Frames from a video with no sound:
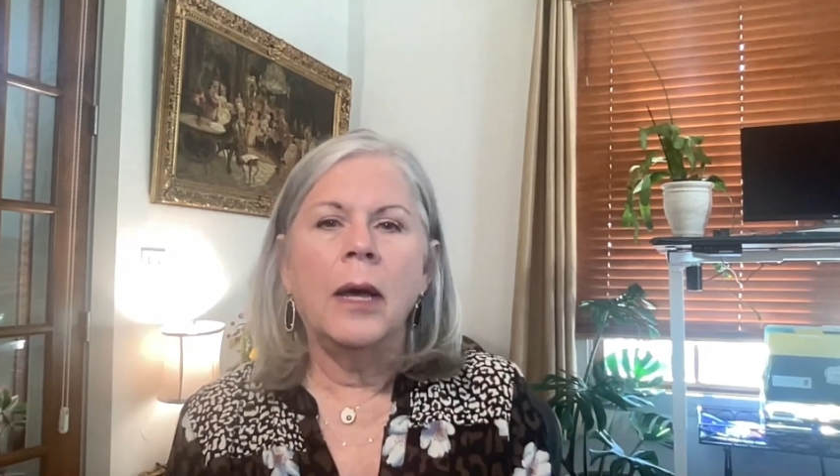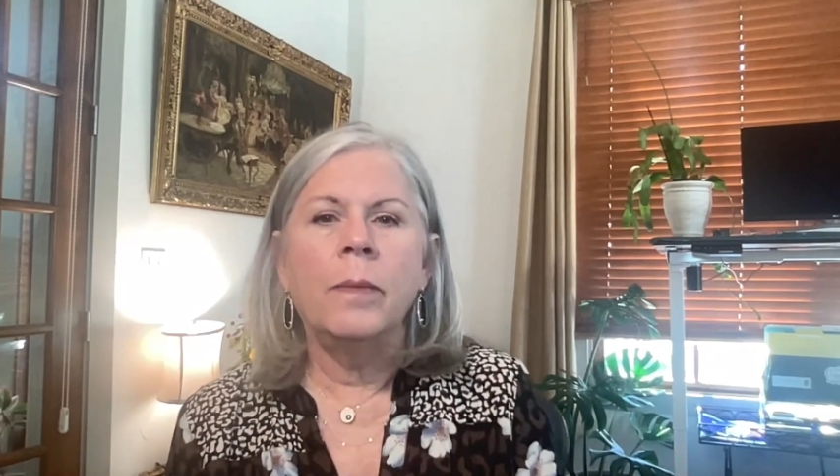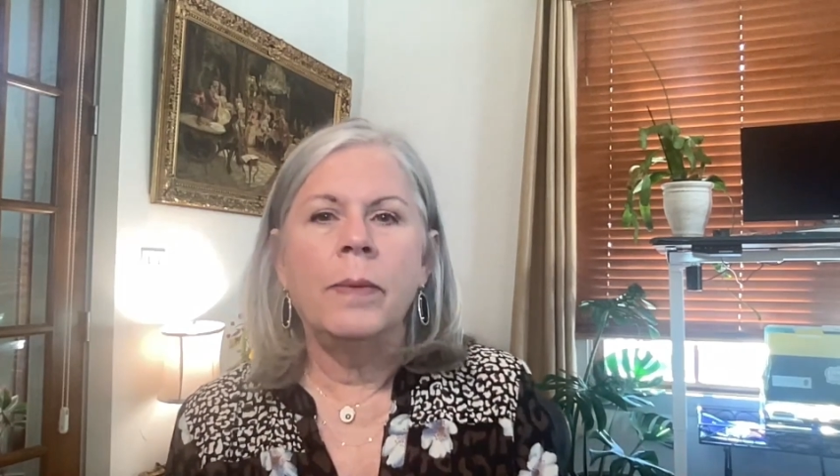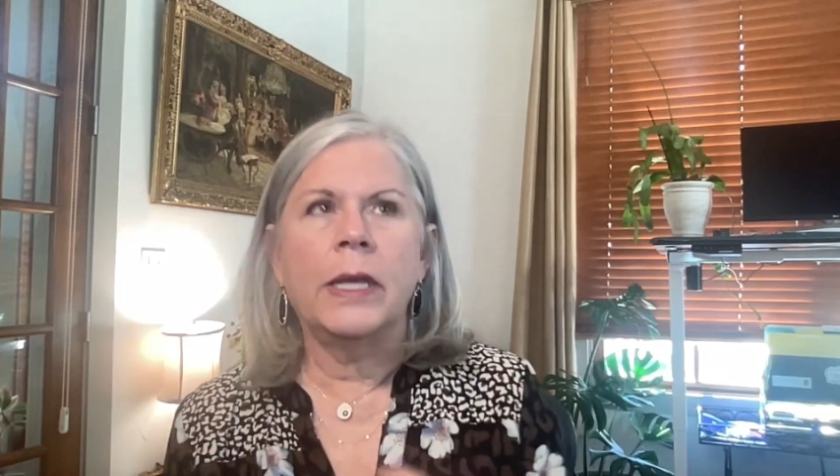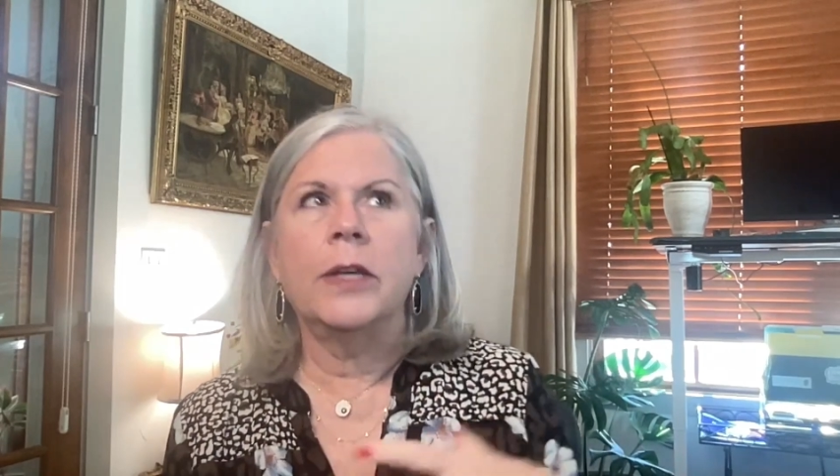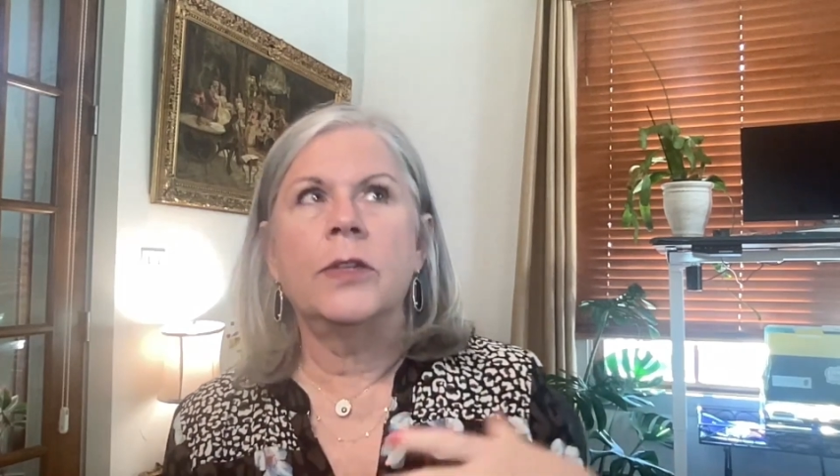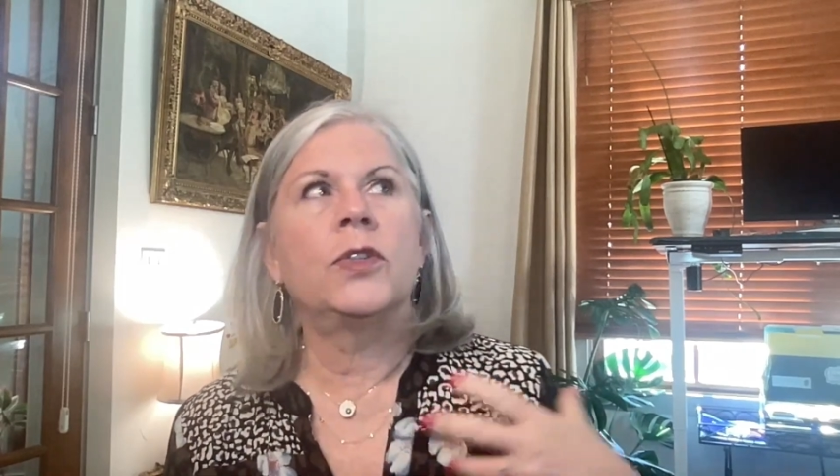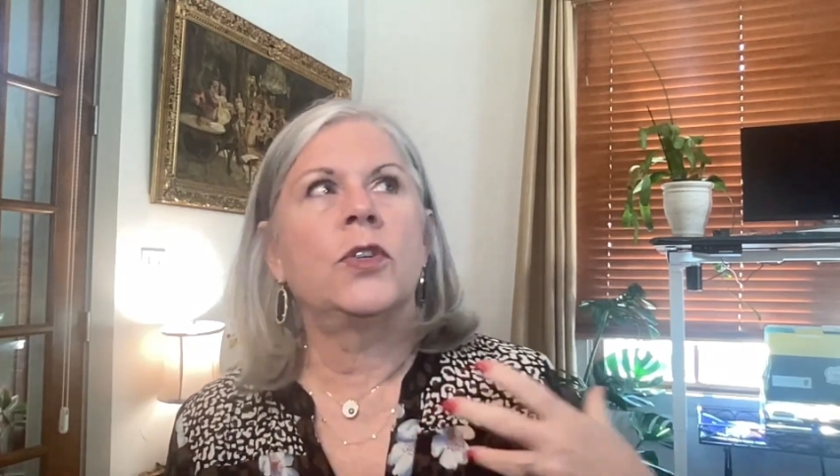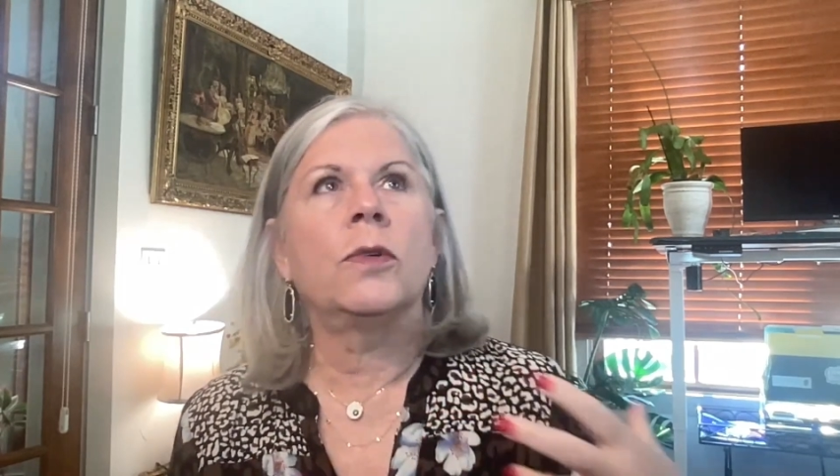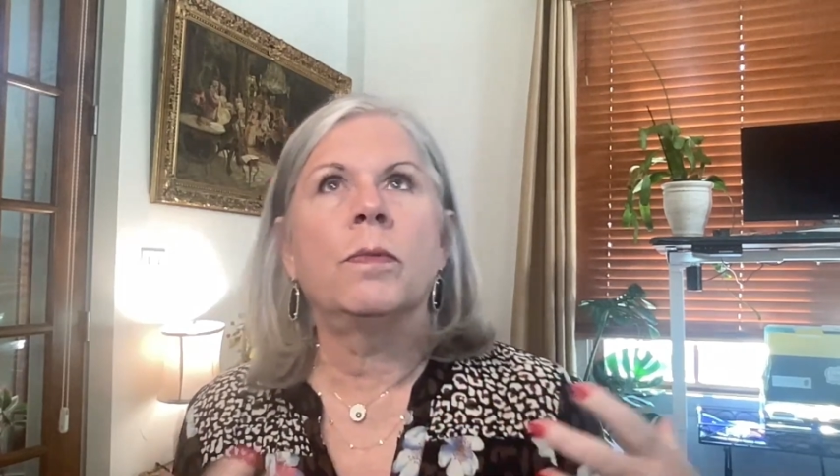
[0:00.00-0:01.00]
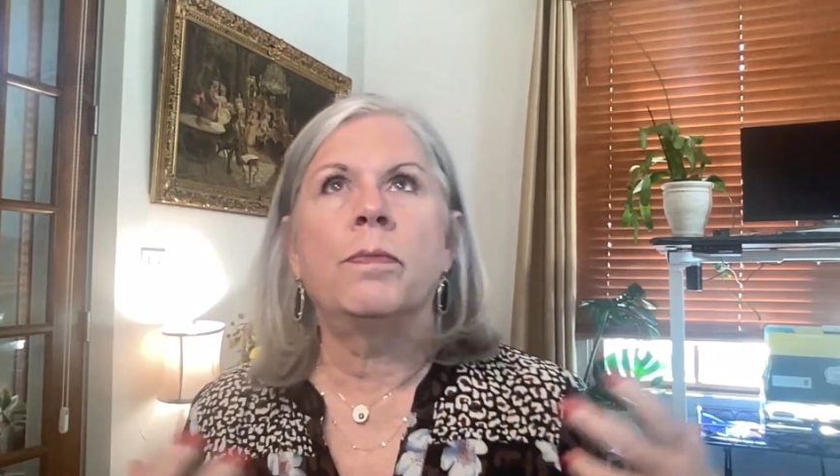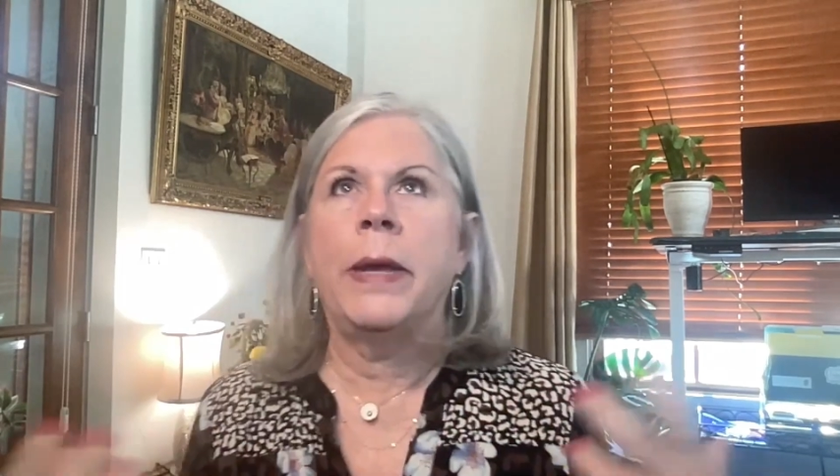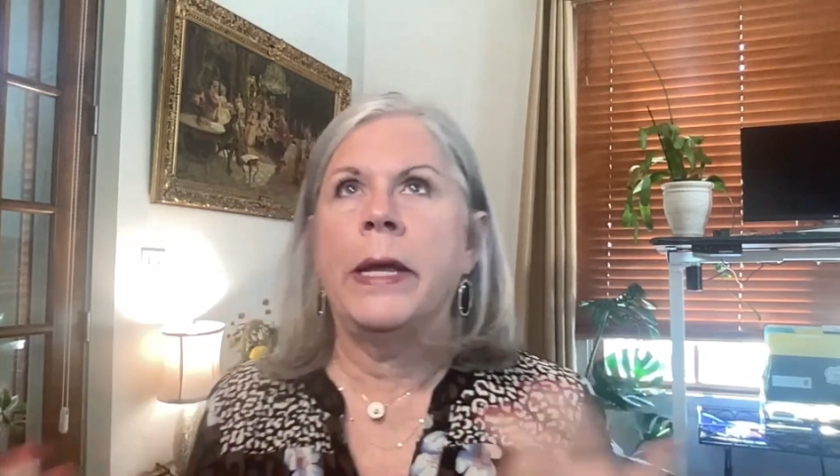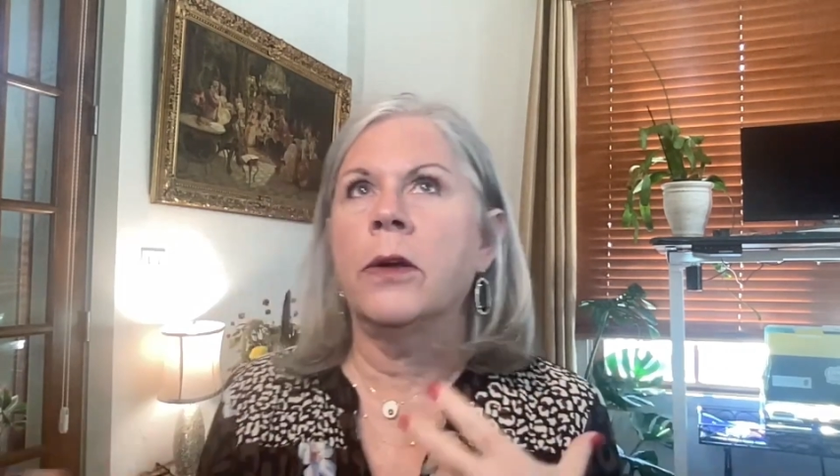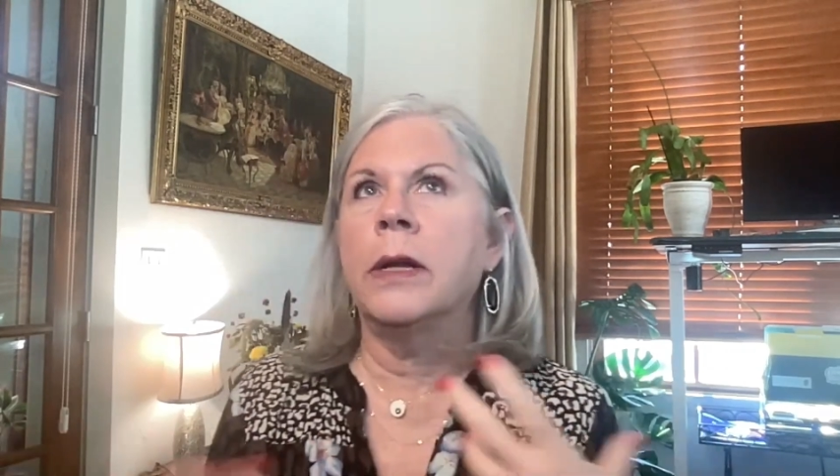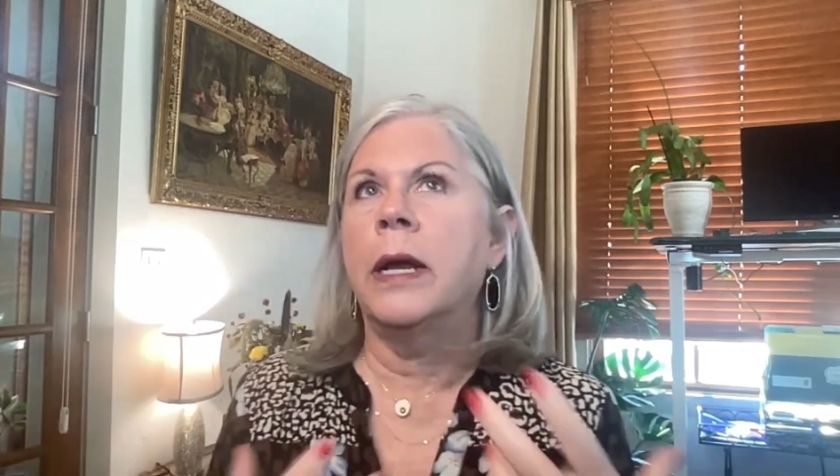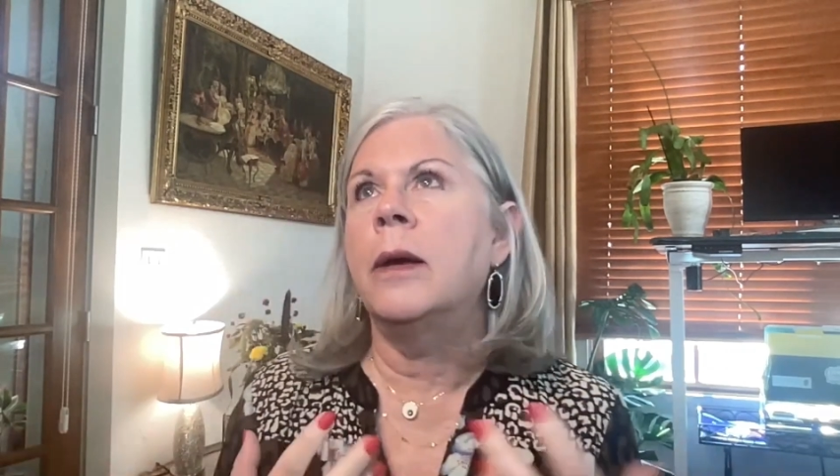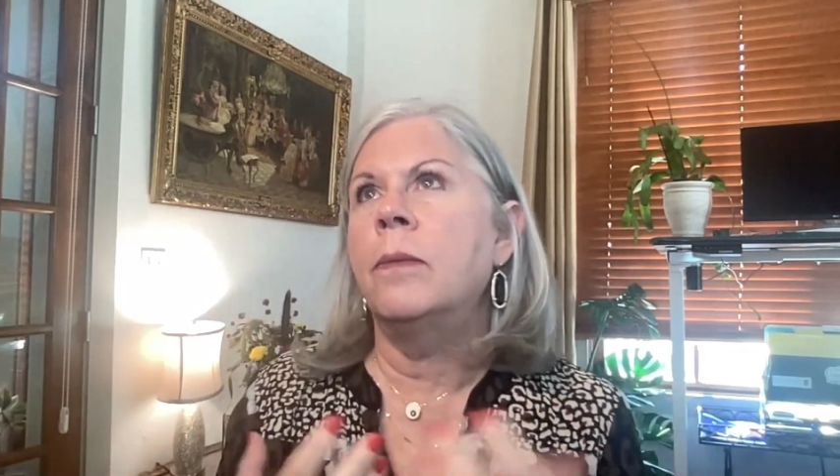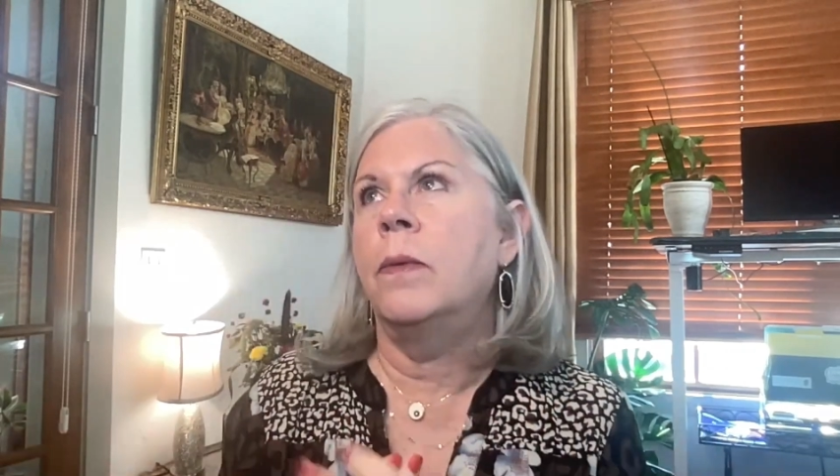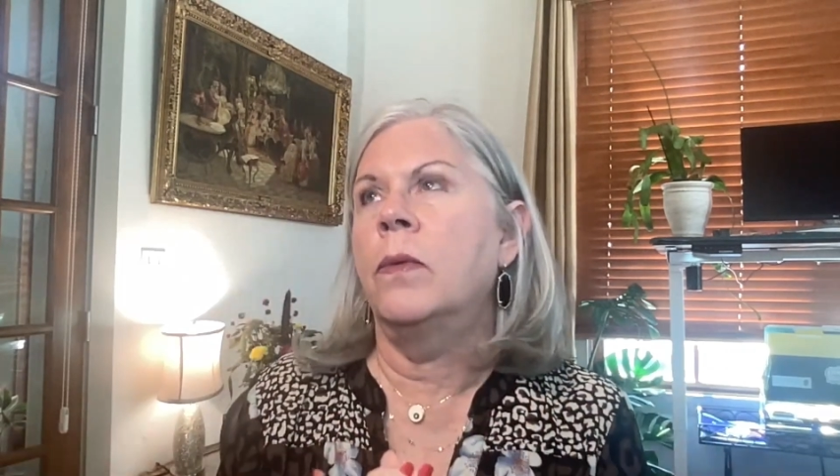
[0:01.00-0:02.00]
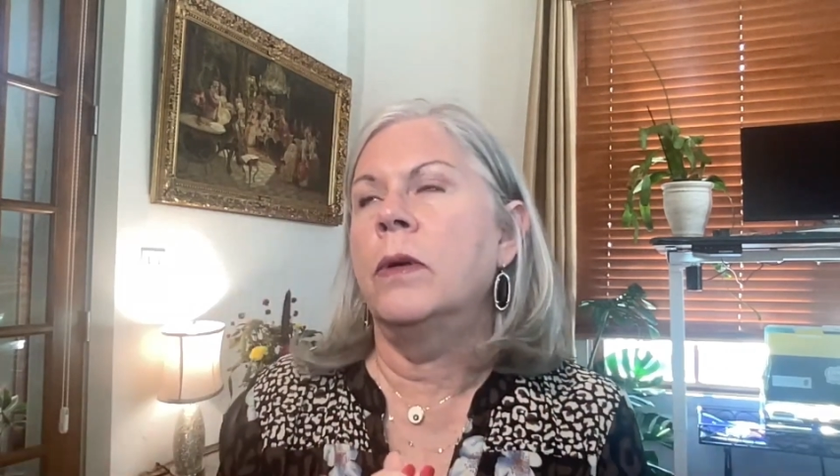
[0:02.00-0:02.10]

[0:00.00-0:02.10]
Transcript: because you're paired up